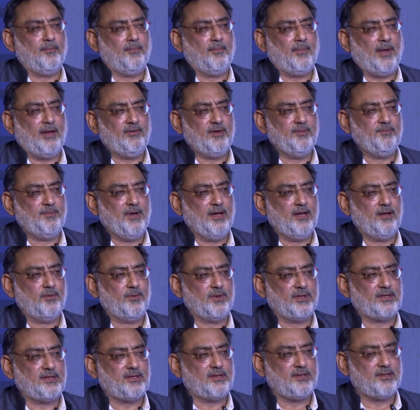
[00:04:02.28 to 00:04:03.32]
having been
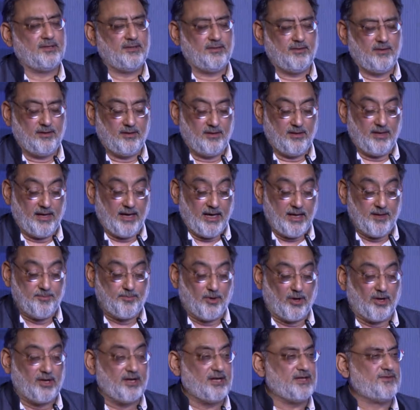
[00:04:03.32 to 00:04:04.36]
in
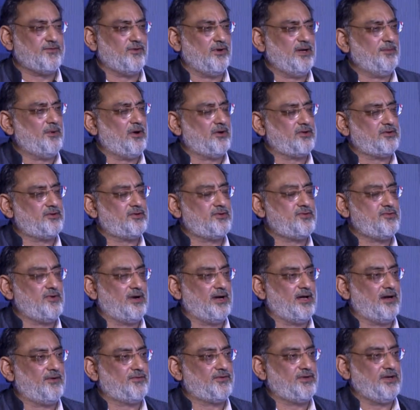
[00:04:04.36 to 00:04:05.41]
politics only about
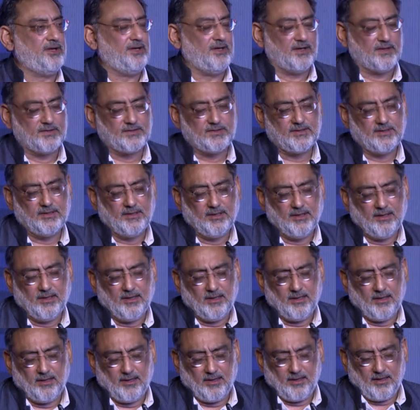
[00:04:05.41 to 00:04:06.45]
2.5-3 years
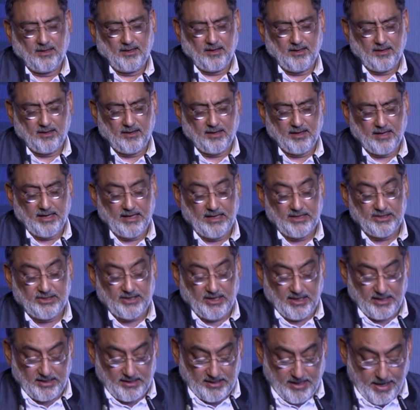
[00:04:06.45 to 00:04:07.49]
in
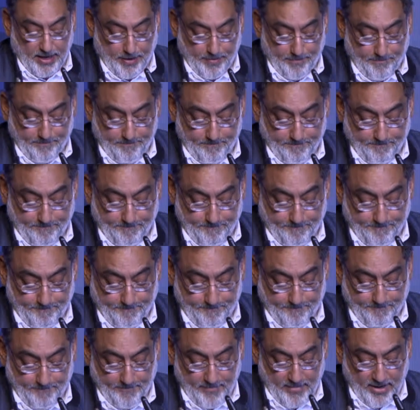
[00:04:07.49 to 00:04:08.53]
J&K,
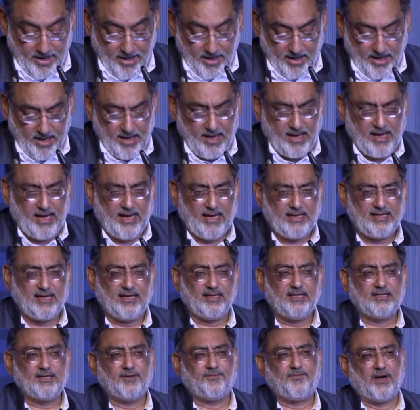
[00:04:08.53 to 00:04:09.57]
is that
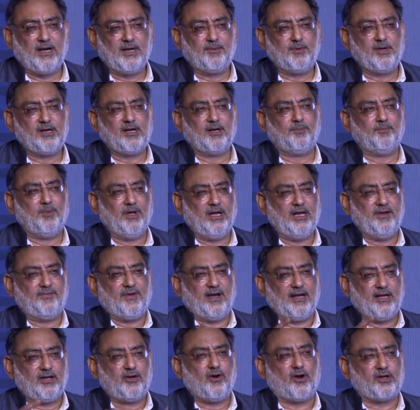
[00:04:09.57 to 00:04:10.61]
there's a fundamental belief, and
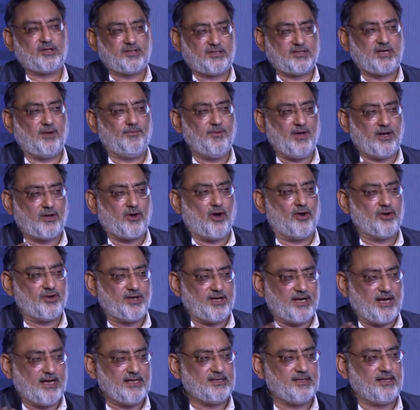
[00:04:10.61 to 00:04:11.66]
it got somewhere
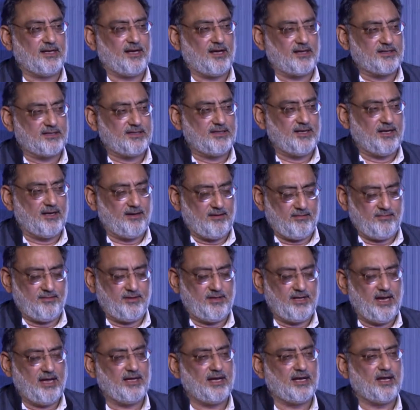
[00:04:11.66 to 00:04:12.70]
concretized in the last
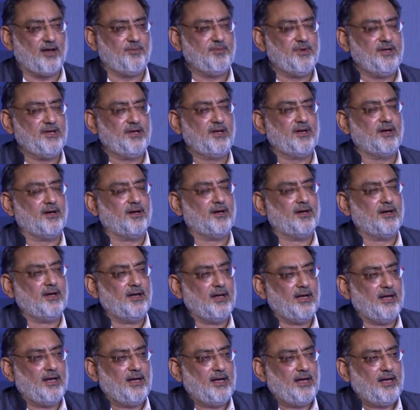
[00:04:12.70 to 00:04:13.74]
day that I've been here,
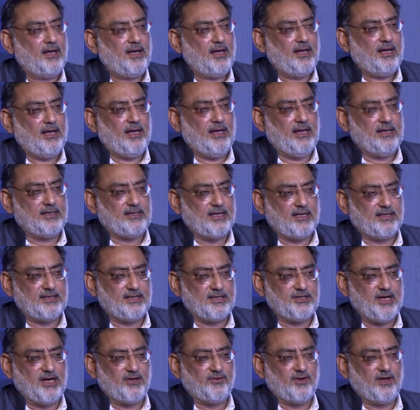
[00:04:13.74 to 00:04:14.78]
is that there's
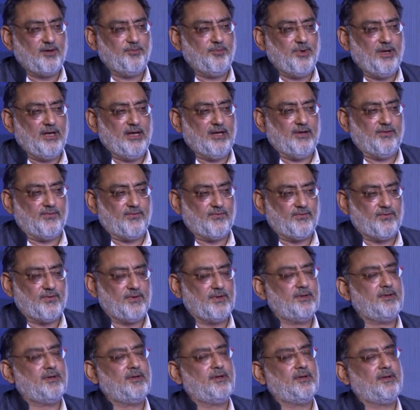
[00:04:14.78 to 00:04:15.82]
a general belief
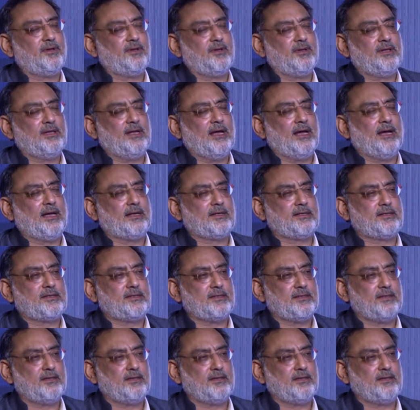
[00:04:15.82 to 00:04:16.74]
that